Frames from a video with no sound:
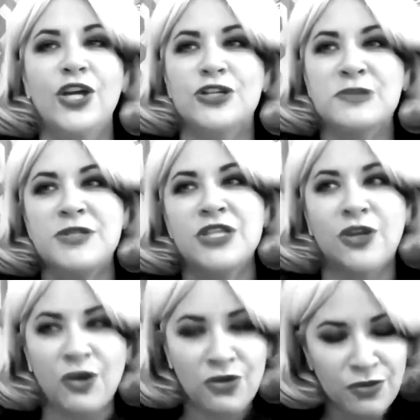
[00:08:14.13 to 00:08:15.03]
you're supposed to
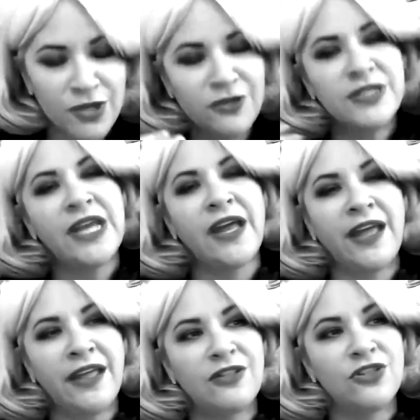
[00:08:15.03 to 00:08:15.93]
go throughout your
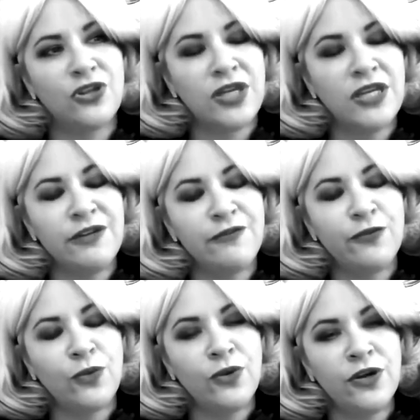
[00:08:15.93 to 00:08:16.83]
day looking
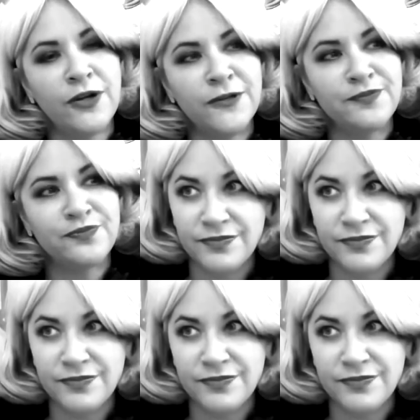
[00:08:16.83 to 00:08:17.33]
for